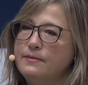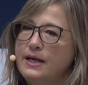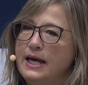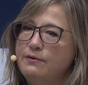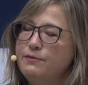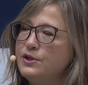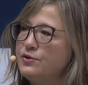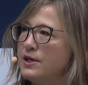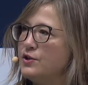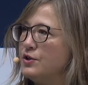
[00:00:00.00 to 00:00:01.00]

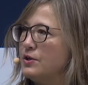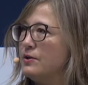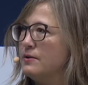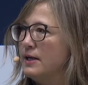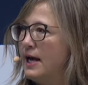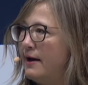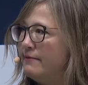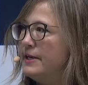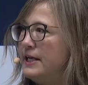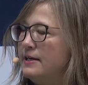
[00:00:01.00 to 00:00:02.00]

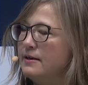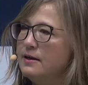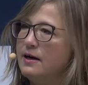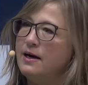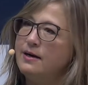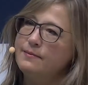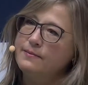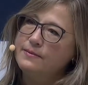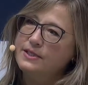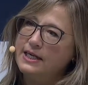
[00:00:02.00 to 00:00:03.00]
infrastructure-heavy
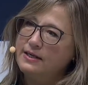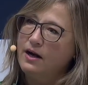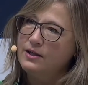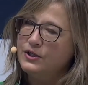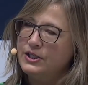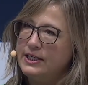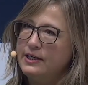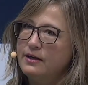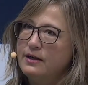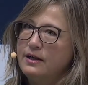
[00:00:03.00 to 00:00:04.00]
technology
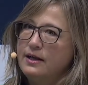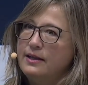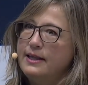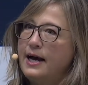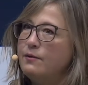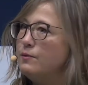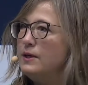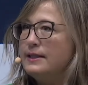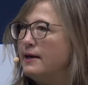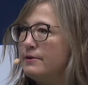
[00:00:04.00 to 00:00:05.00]
that will
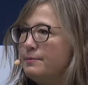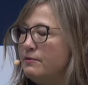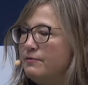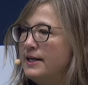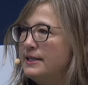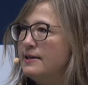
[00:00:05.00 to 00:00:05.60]
never be funded.